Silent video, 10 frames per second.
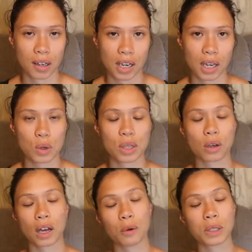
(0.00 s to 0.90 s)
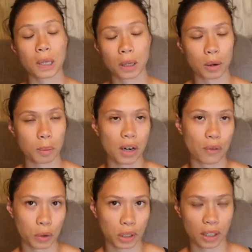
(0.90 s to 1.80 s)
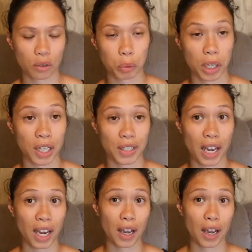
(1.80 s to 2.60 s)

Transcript: it was a little bit of a relief because A,